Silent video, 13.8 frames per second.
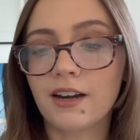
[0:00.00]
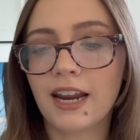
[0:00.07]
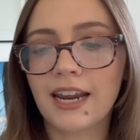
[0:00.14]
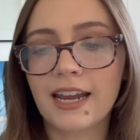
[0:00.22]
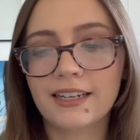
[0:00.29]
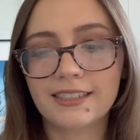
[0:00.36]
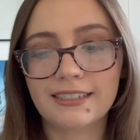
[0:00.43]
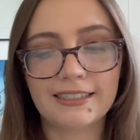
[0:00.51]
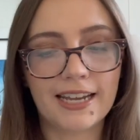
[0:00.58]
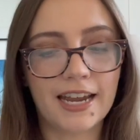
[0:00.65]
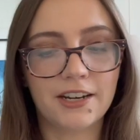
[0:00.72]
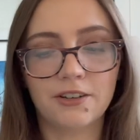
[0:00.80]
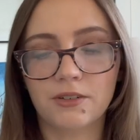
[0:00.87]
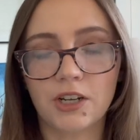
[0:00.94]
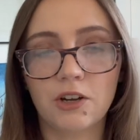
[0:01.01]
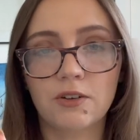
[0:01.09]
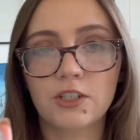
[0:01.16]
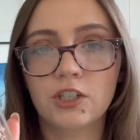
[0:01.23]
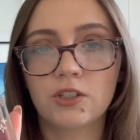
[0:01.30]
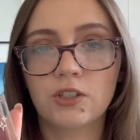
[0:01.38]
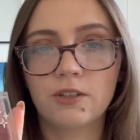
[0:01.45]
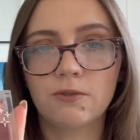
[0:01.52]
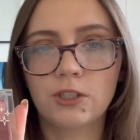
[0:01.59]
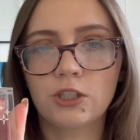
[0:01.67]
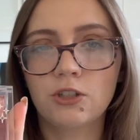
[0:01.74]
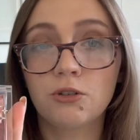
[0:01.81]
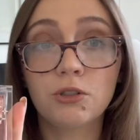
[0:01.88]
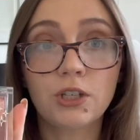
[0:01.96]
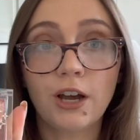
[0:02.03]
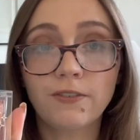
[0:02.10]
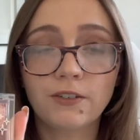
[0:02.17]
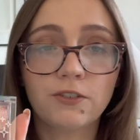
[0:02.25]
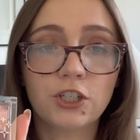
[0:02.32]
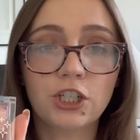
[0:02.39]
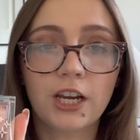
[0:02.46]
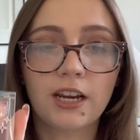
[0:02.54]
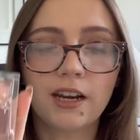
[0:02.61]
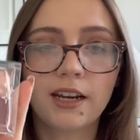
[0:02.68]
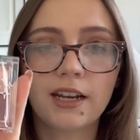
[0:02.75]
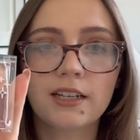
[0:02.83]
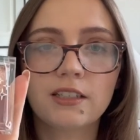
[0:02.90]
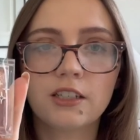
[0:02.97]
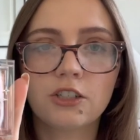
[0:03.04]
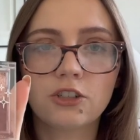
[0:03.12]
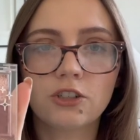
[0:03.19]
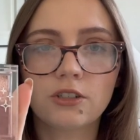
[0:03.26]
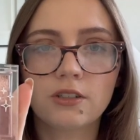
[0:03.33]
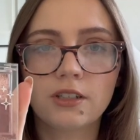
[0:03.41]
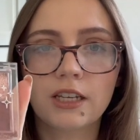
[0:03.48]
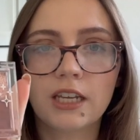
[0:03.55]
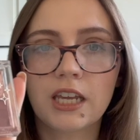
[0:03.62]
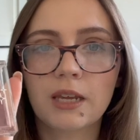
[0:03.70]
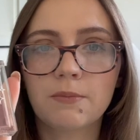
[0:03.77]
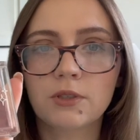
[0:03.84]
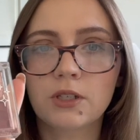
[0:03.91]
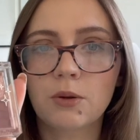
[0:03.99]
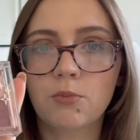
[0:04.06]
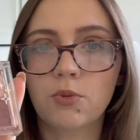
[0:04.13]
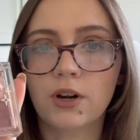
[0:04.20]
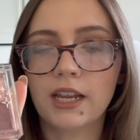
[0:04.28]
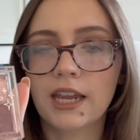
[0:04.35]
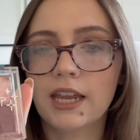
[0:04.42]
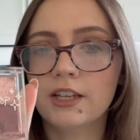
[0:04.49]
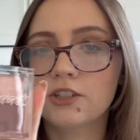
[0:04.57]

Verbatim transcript: And I, I don't know, it's just, it was too soft of a shade, I guess, and it just, it keeps breaking.